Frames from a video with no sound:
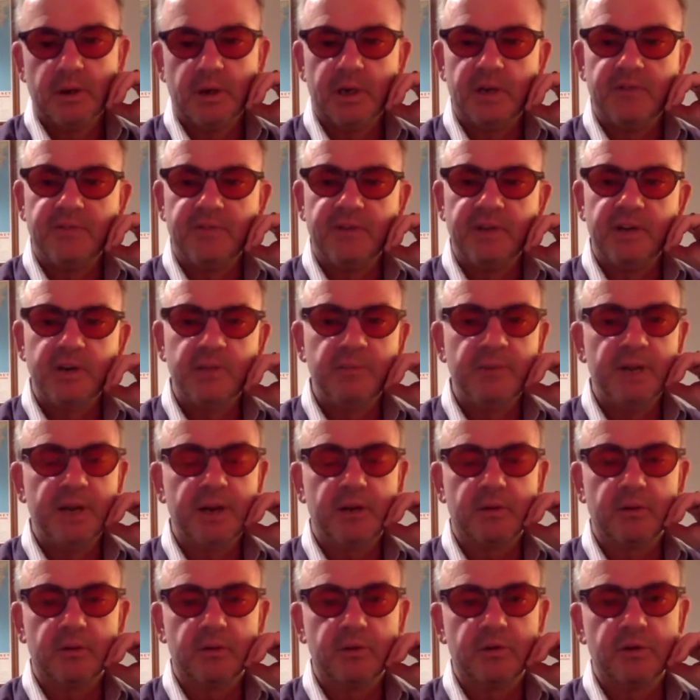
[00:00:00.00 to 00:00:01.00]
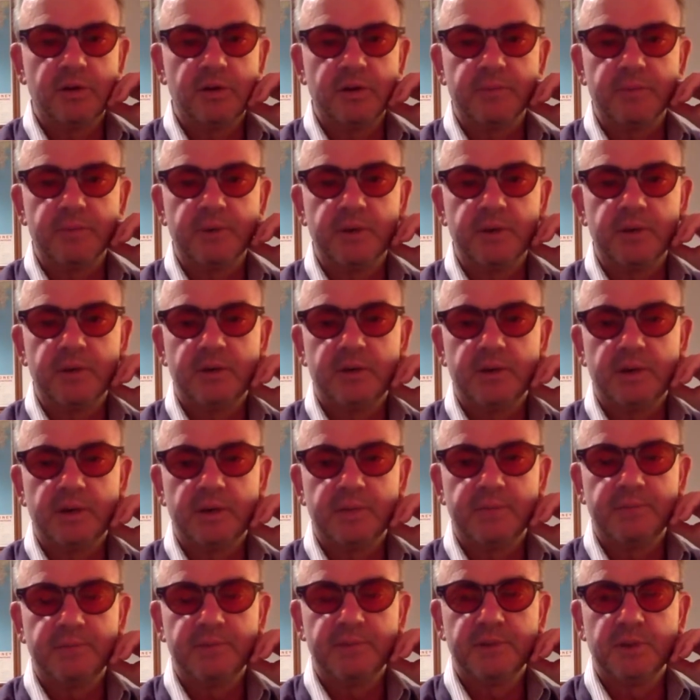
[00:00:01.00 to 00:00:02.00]
Even in medical treatment,
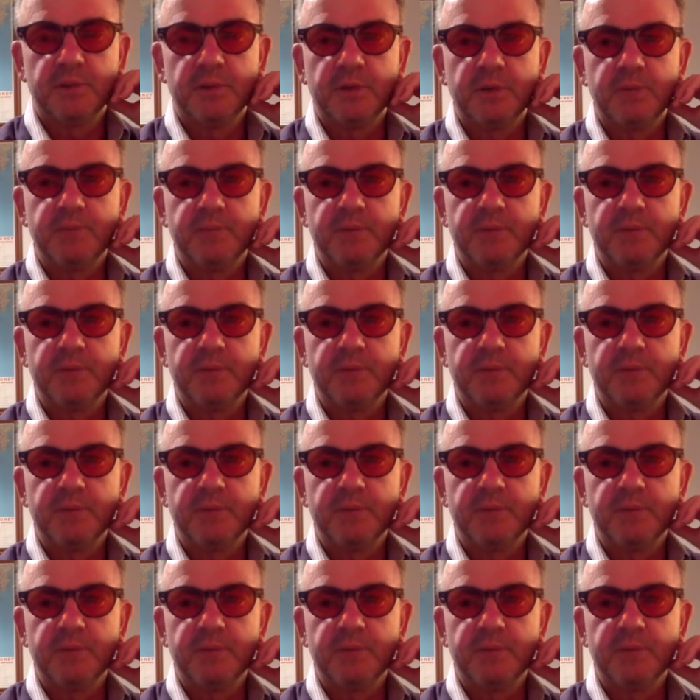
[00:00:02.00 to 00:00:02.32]
so many